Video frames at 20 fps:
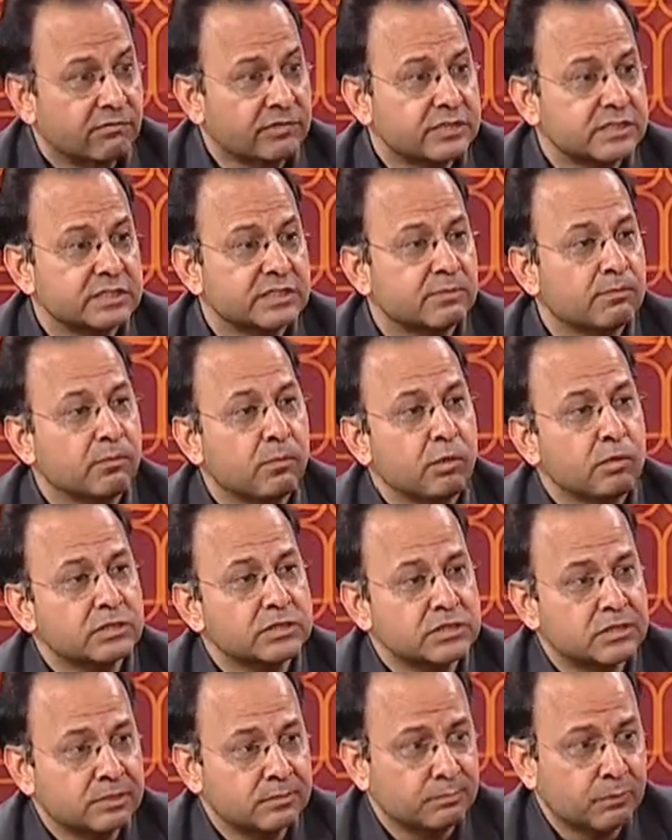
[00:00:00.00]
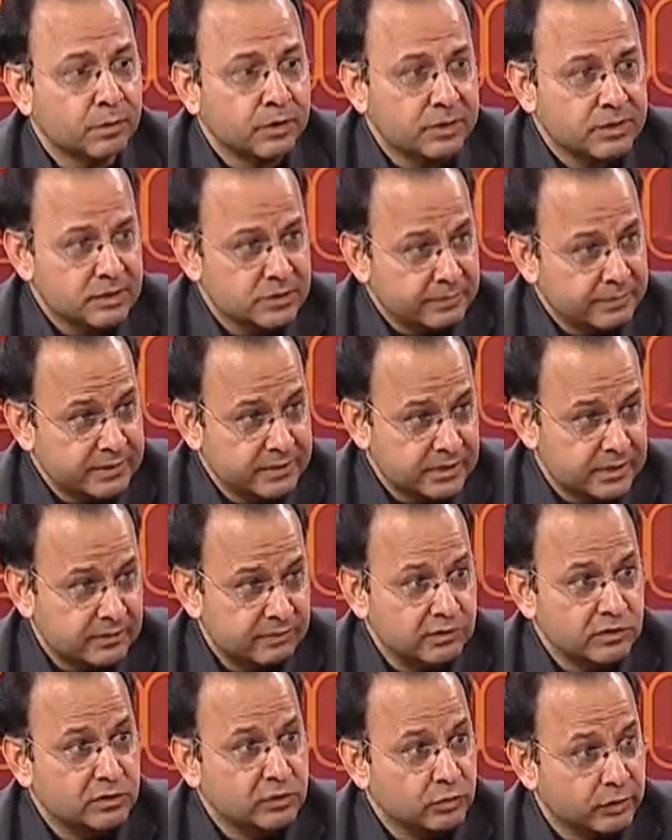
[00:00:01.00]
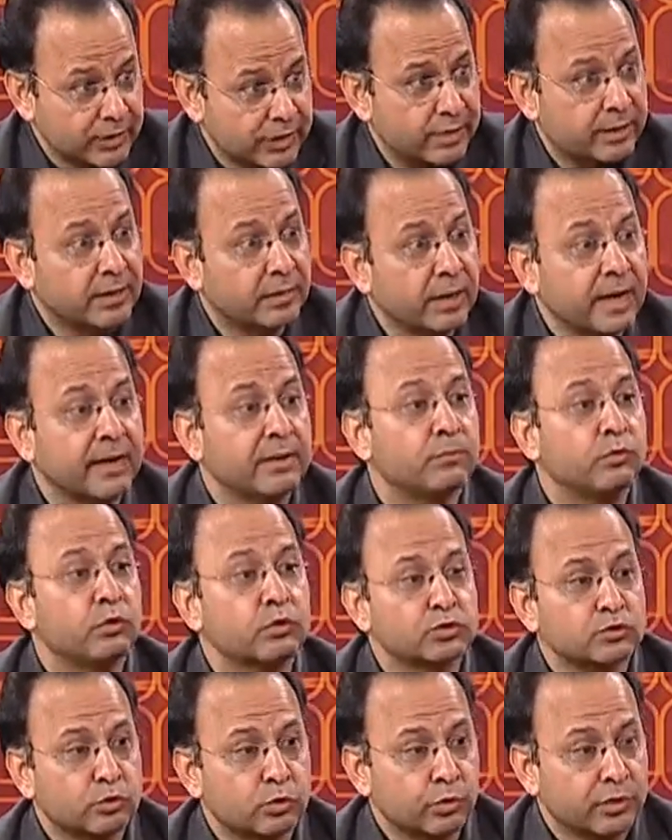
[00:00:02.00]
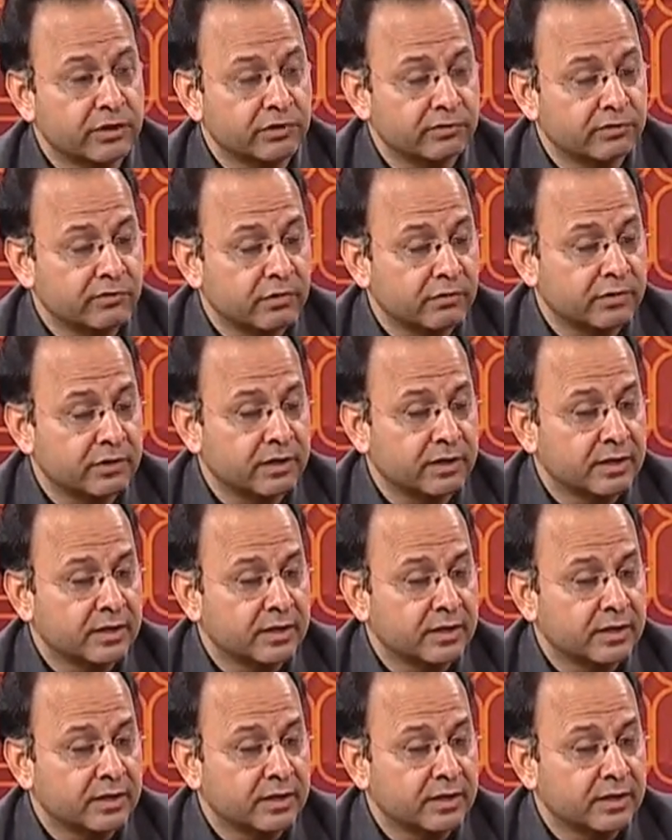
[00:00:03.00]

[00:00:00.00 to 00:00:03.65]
which is the most important space even today and more so going forward,